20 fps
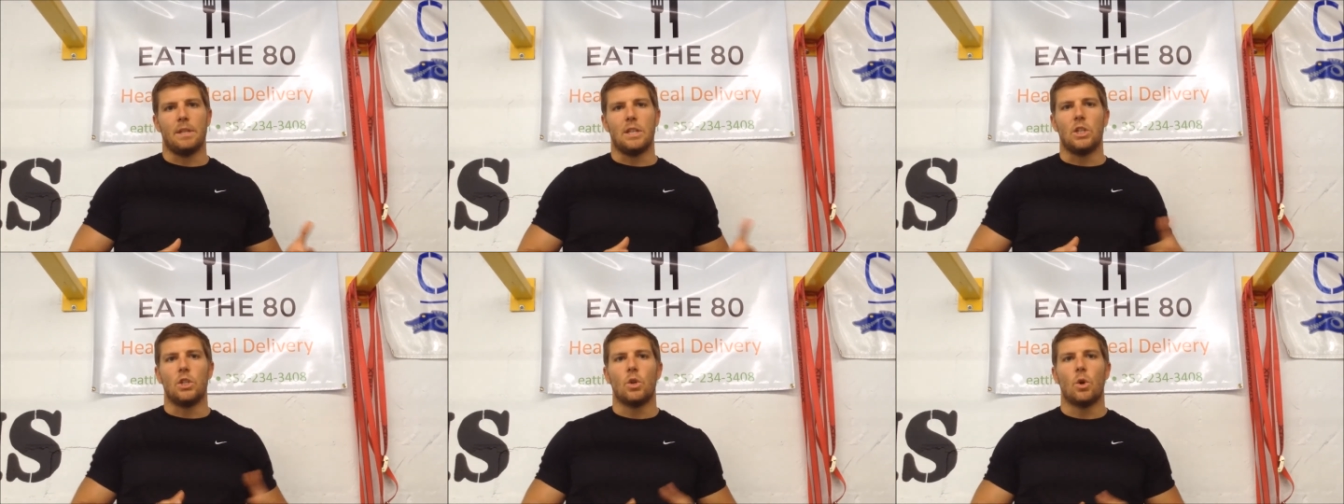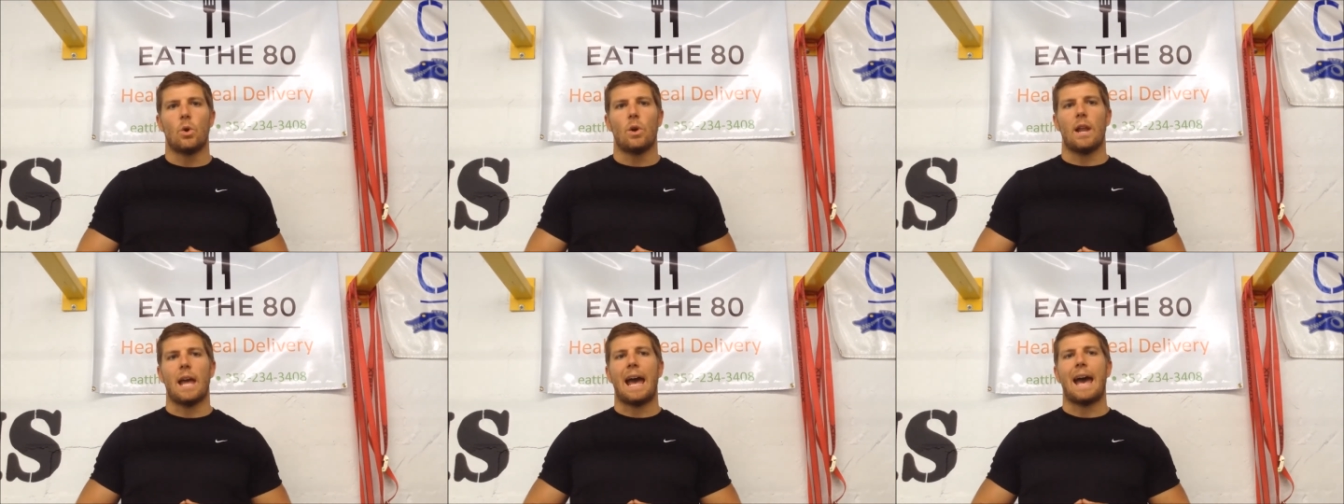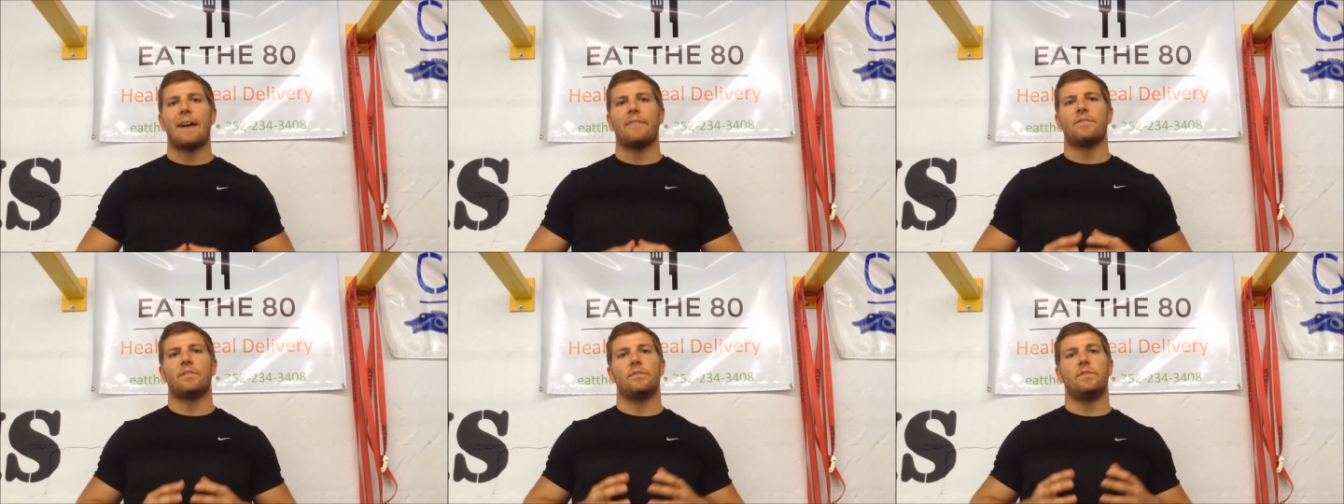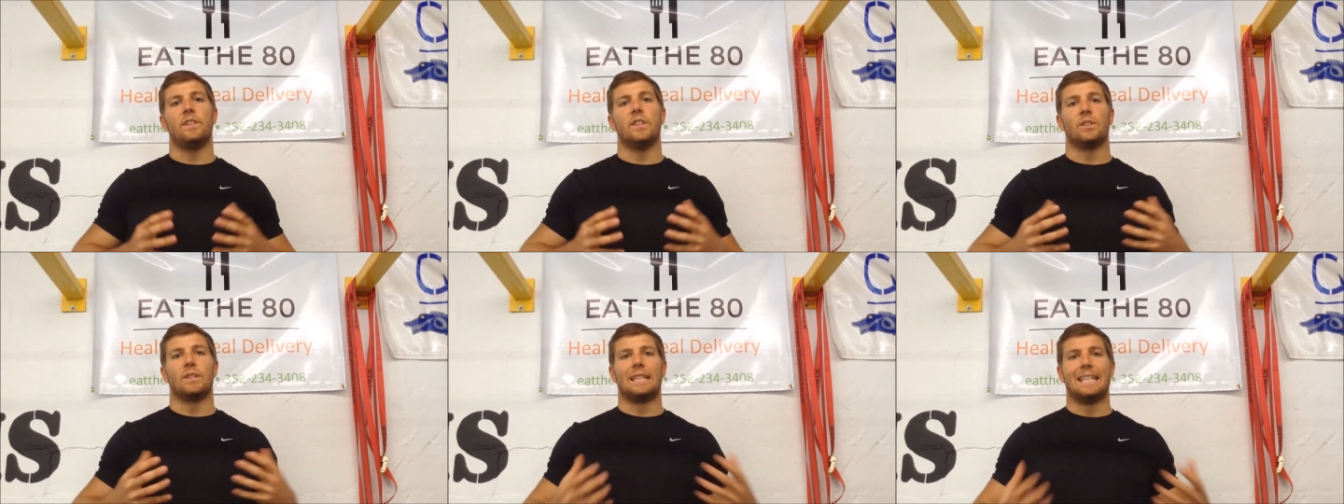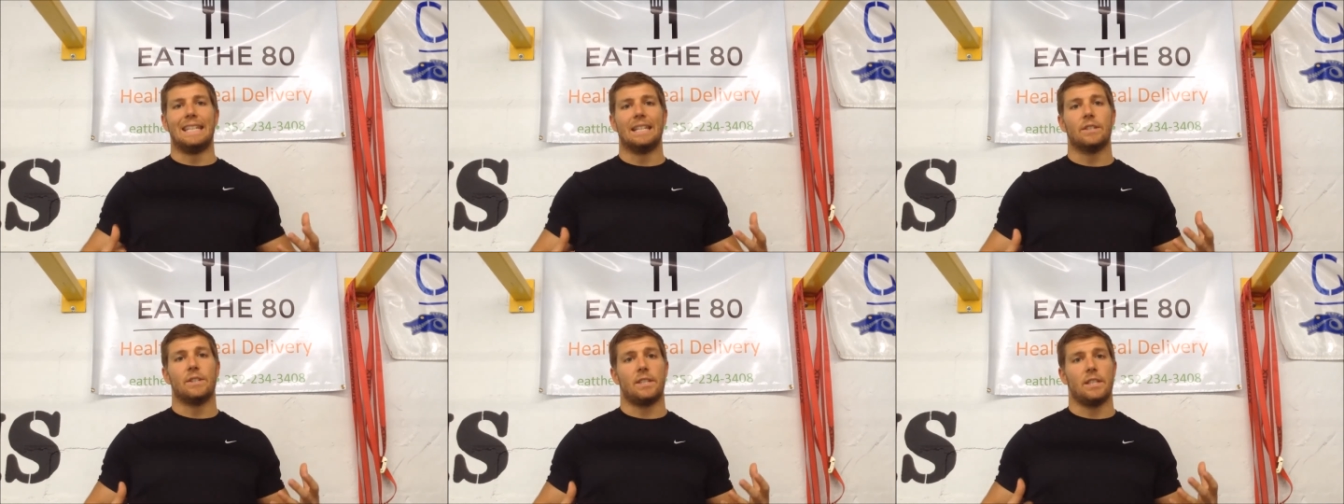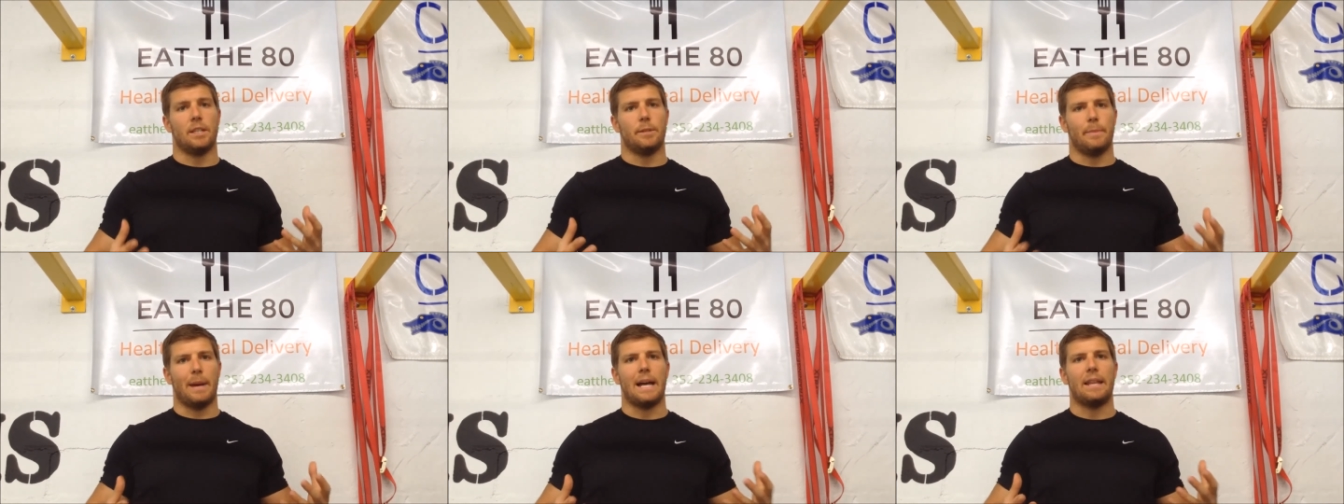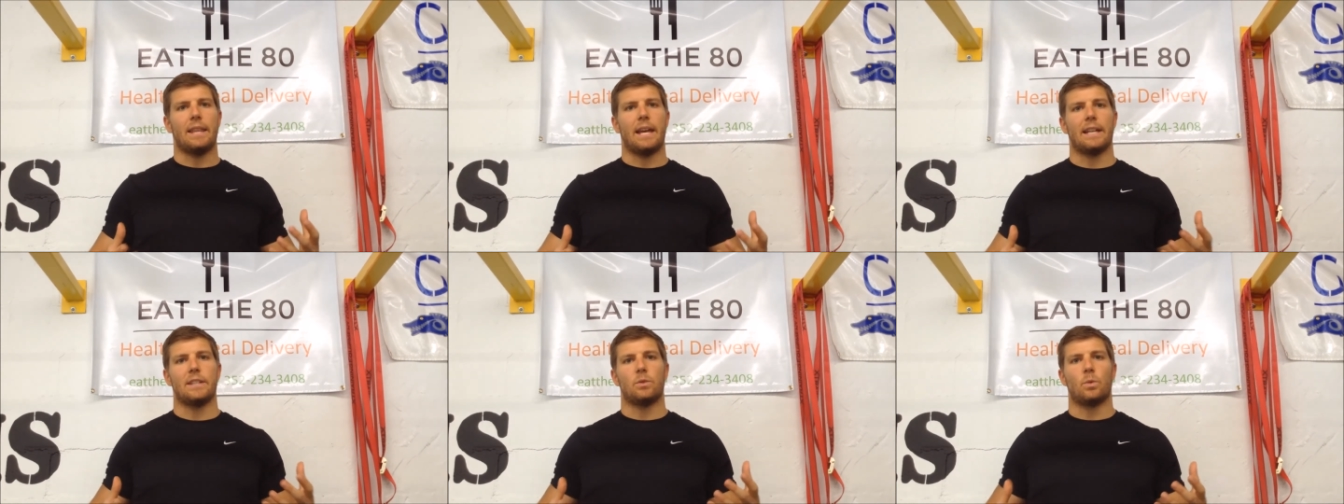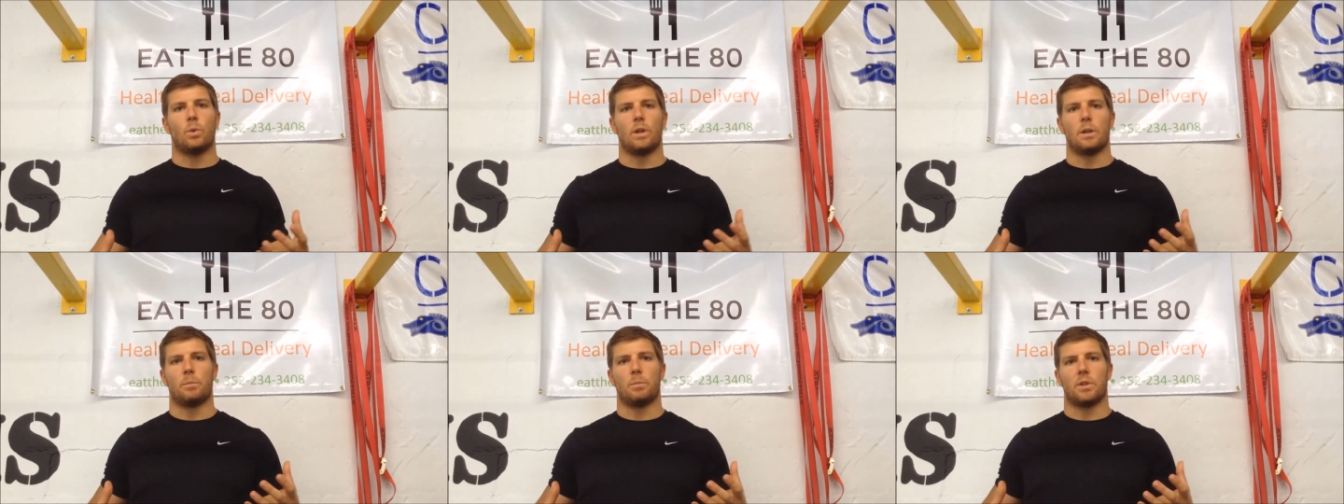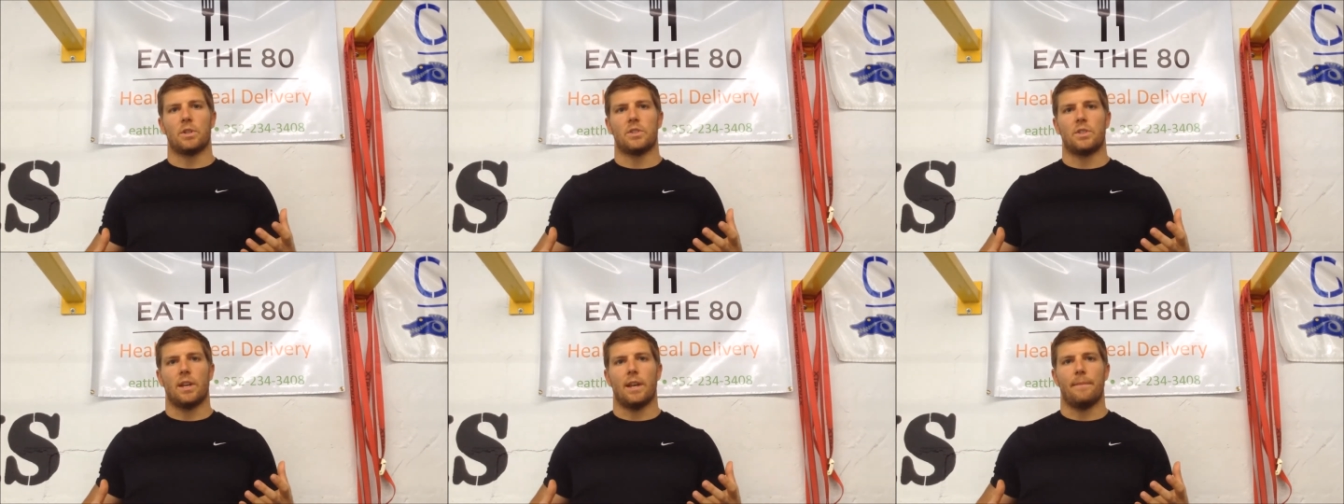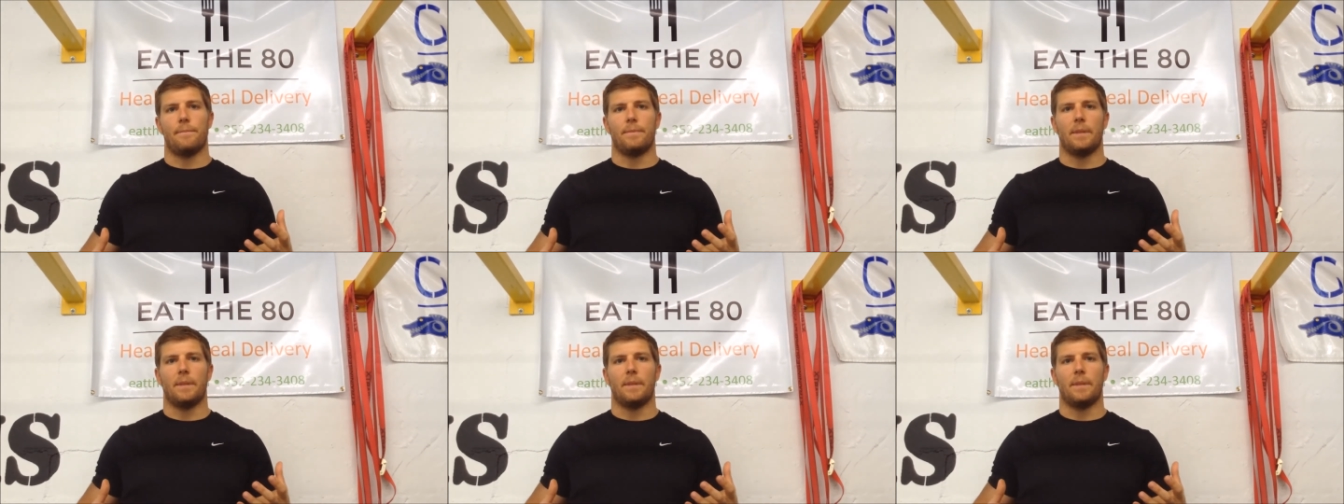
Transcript: you don't have to feel guilty about that 20%.